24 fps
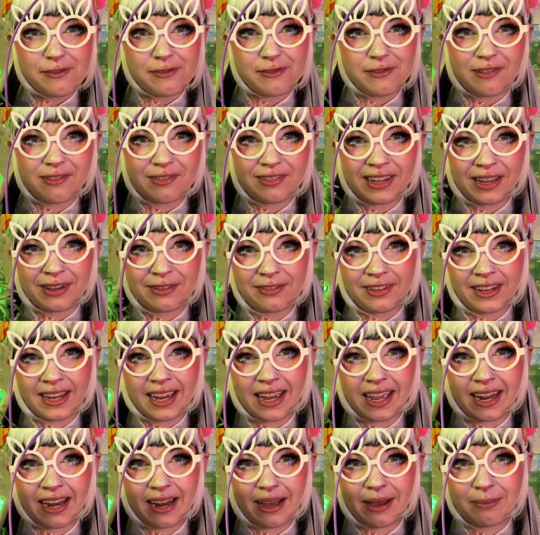fluffing it
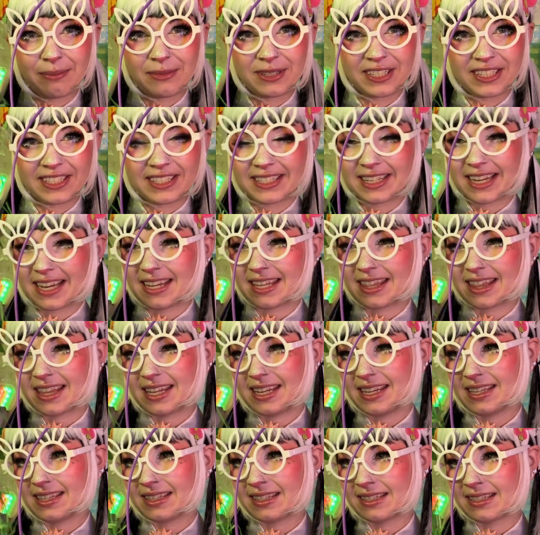up just like
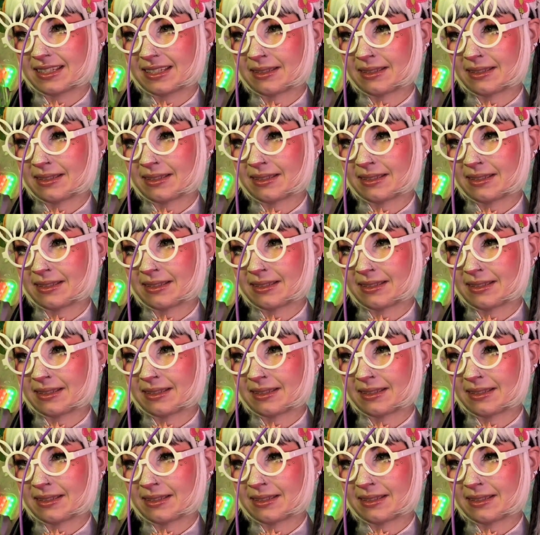this.